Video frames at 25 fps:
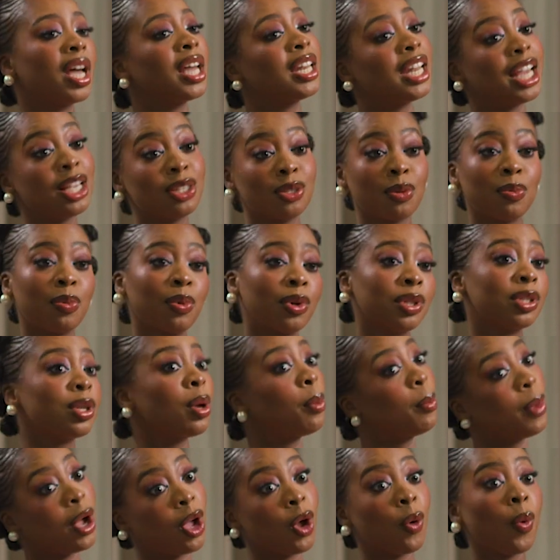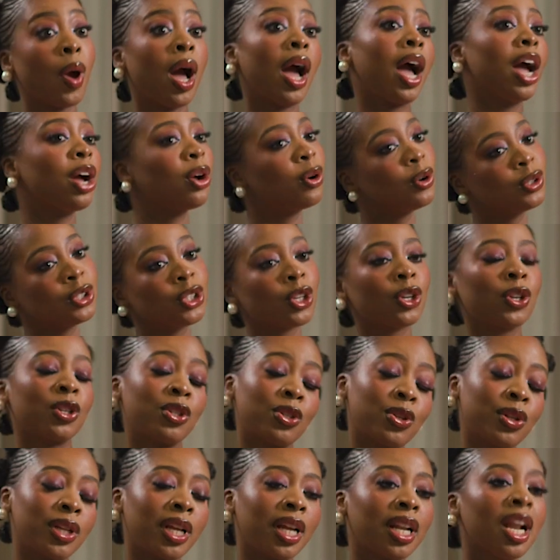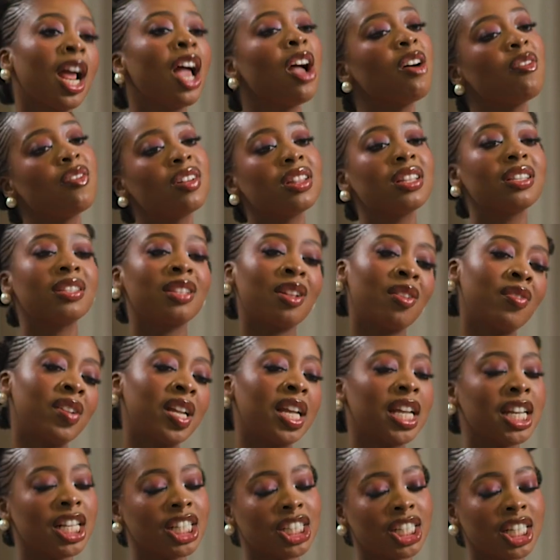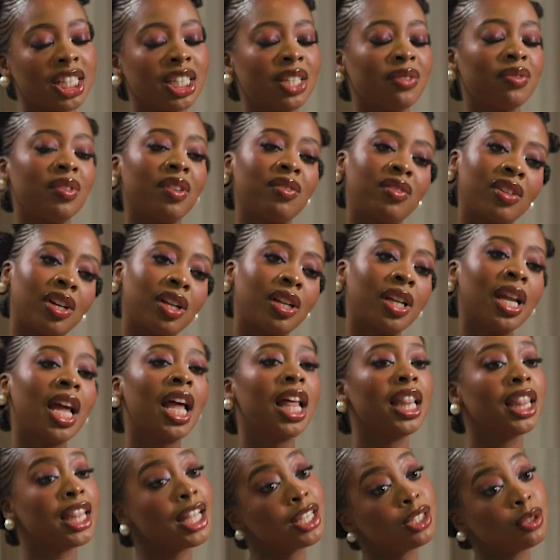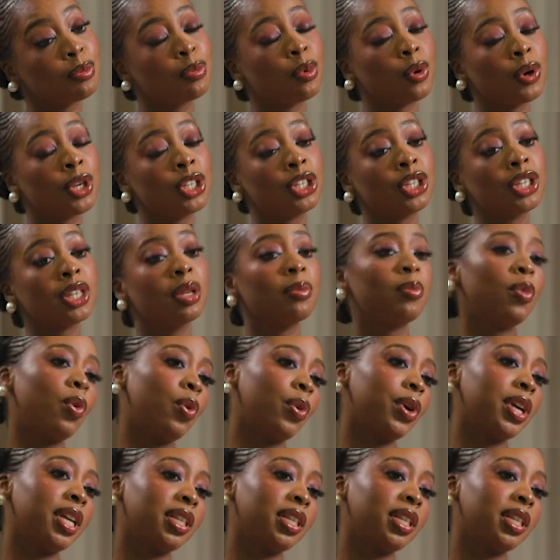And I support Mayawa and Culture Custodian for this lovely initiative they've done. Let's support each other more.